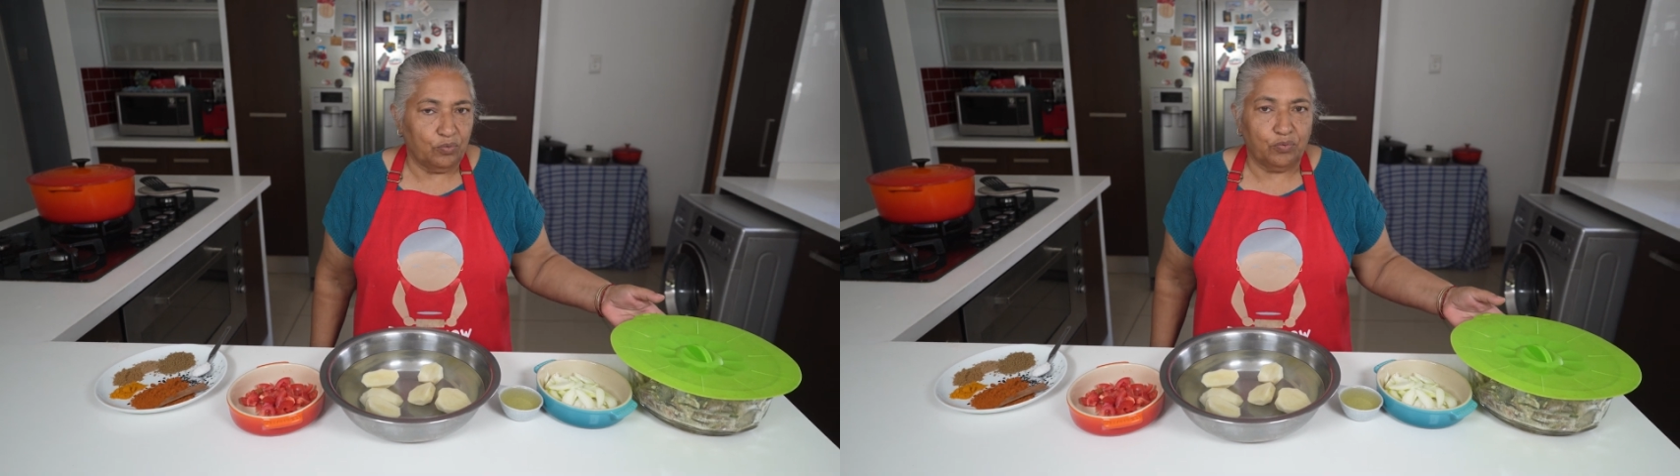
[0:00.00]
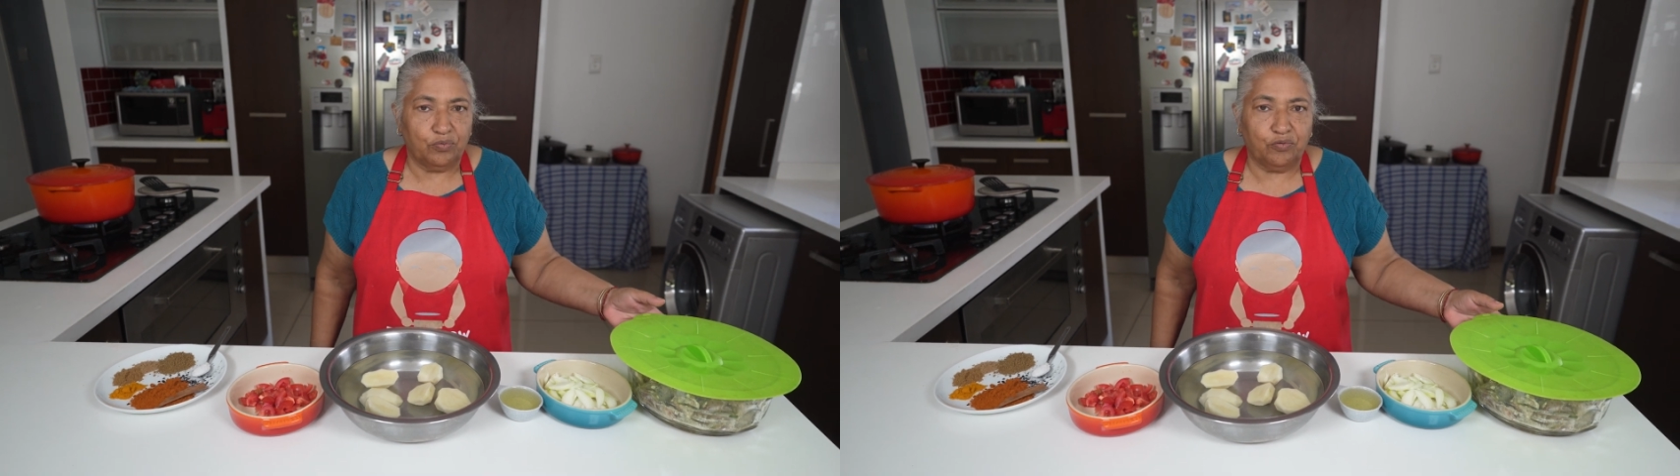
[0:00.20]

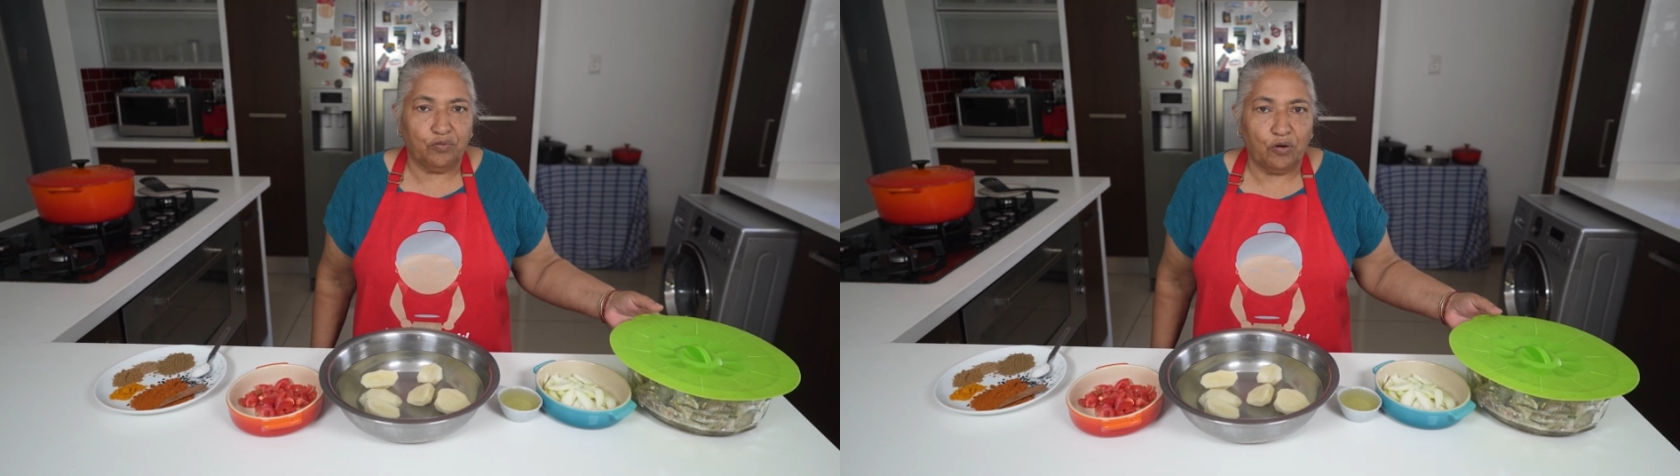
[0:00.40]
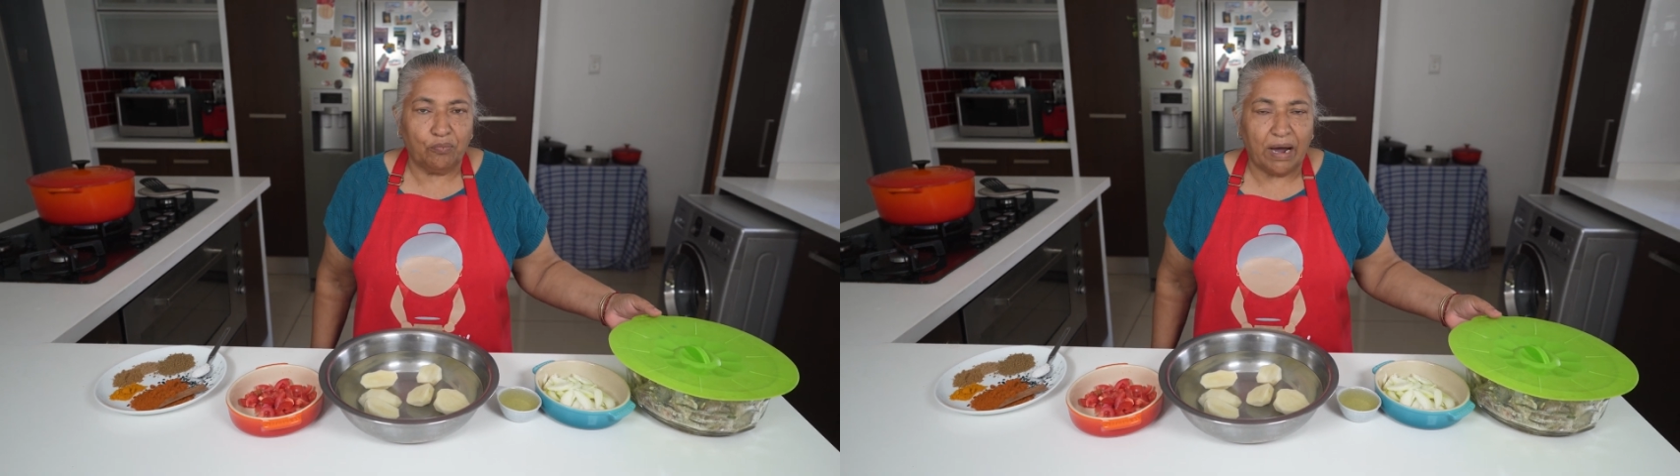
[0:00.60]

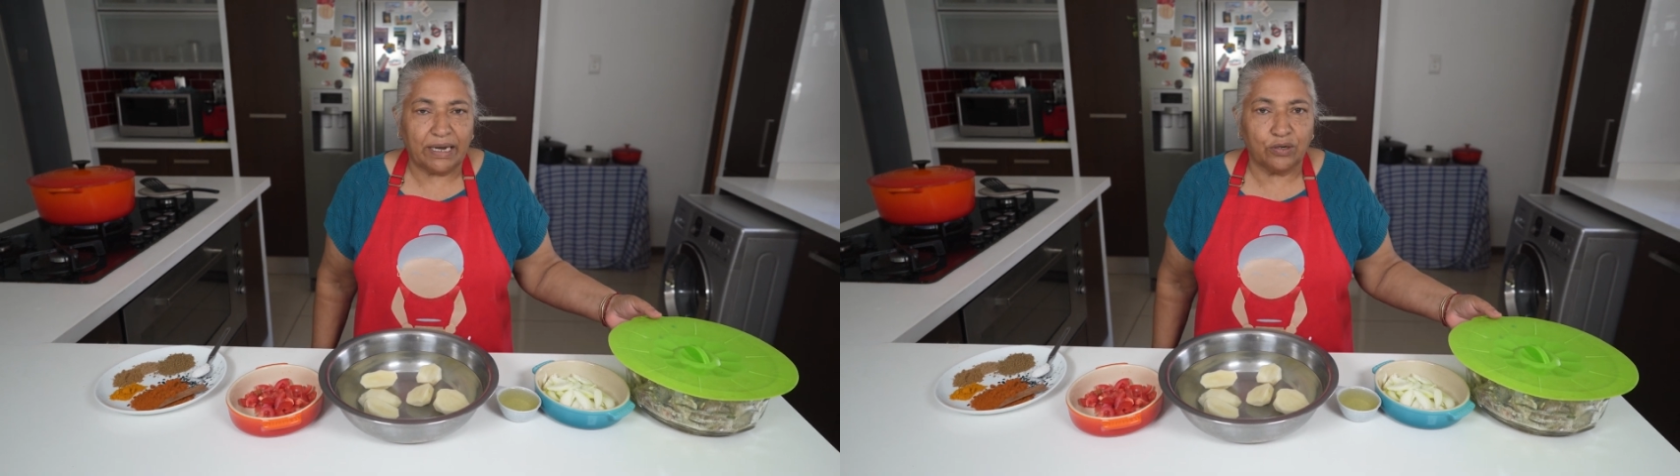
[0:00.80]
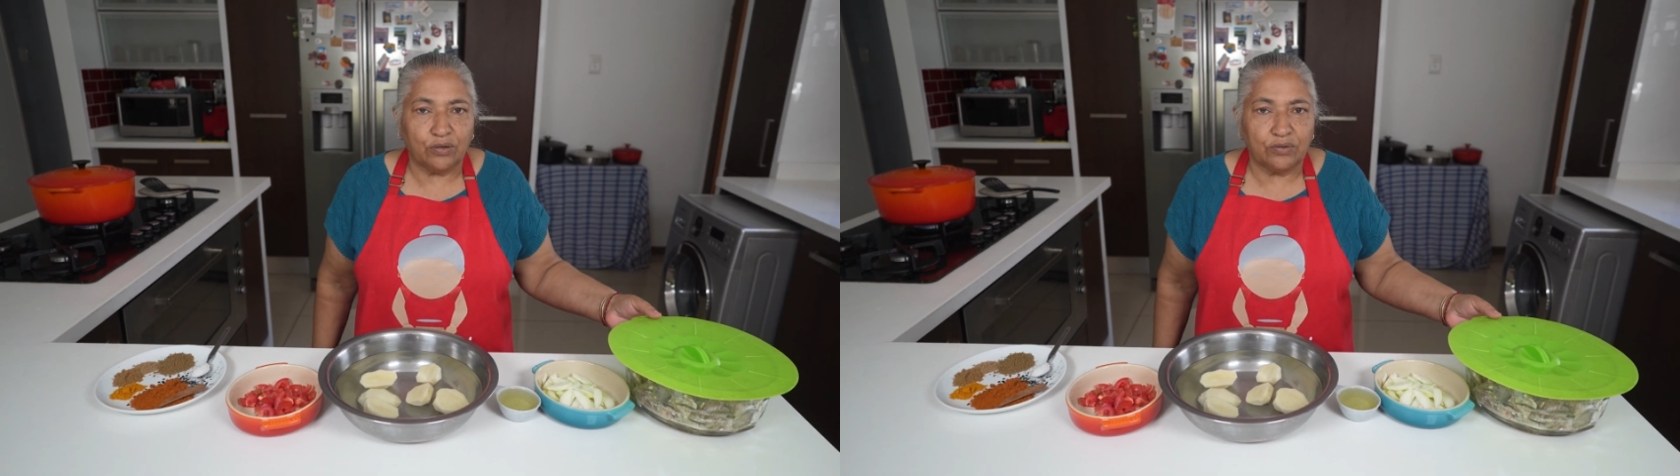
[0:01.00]
for
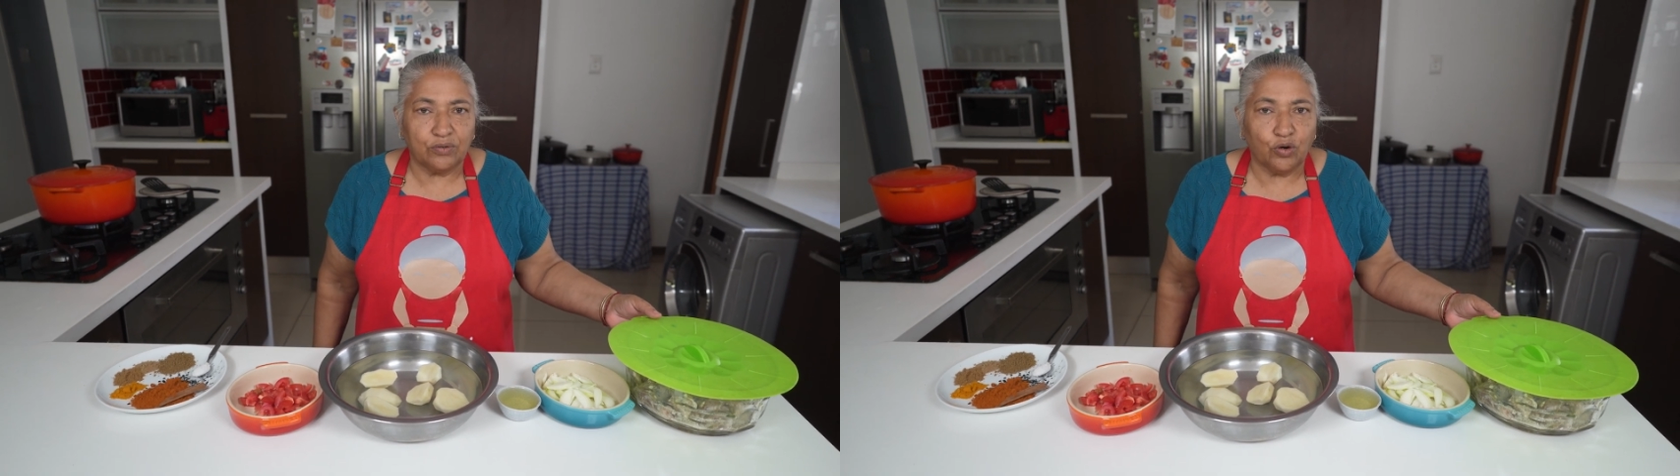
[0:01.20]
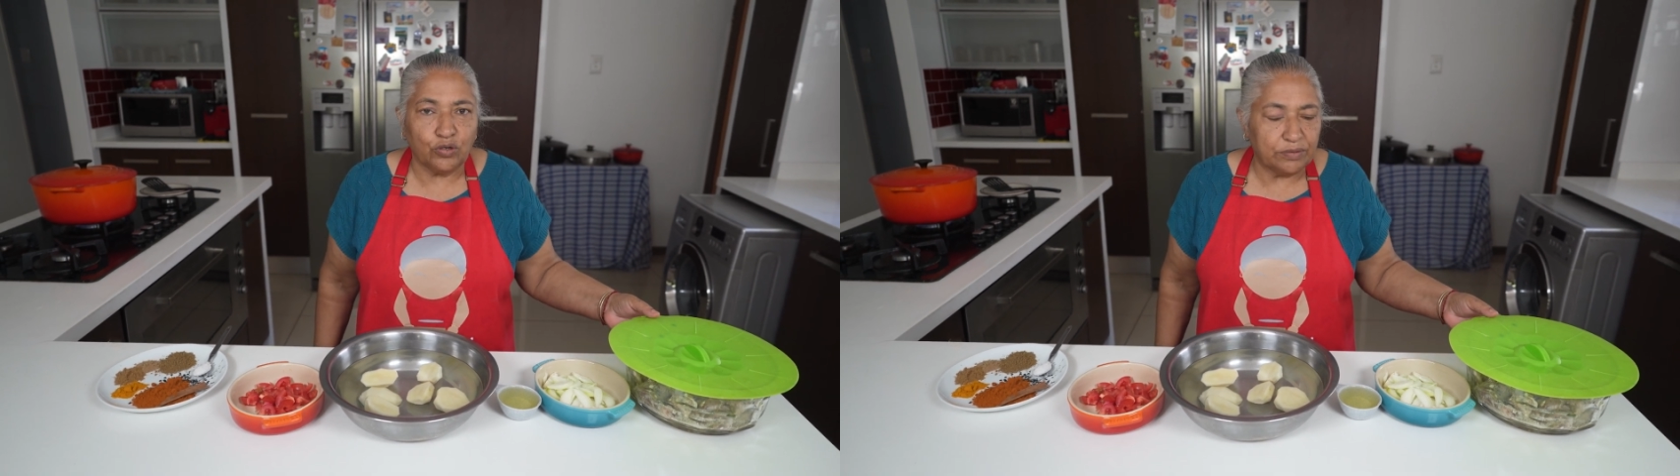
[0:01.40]
my
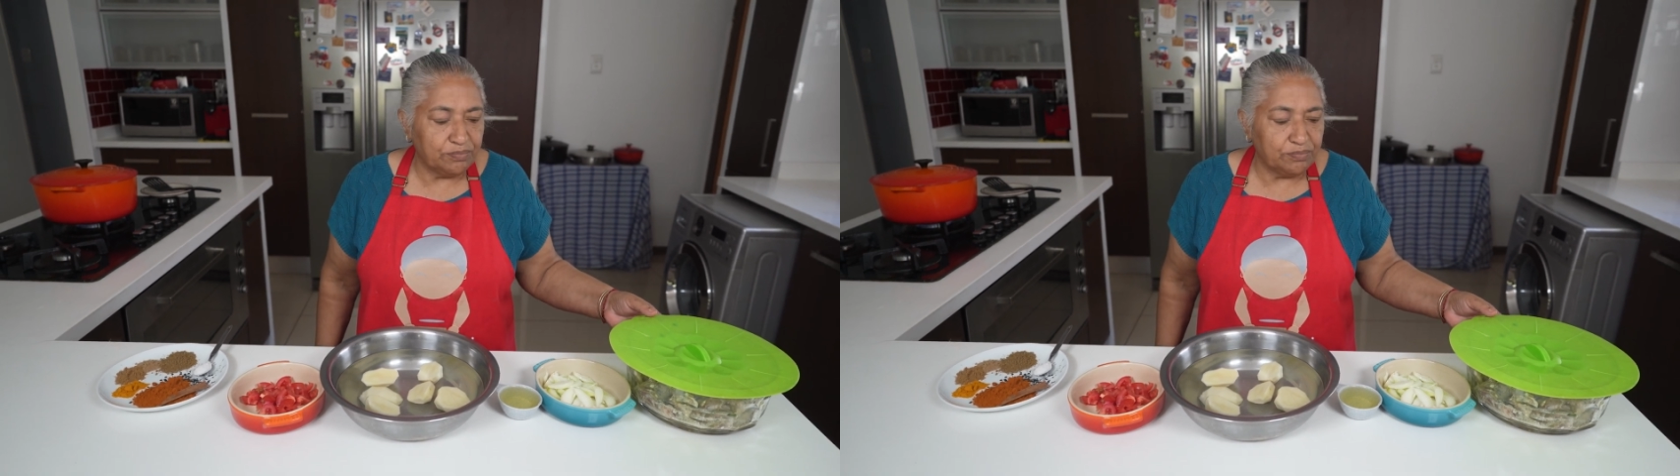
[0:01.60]
goat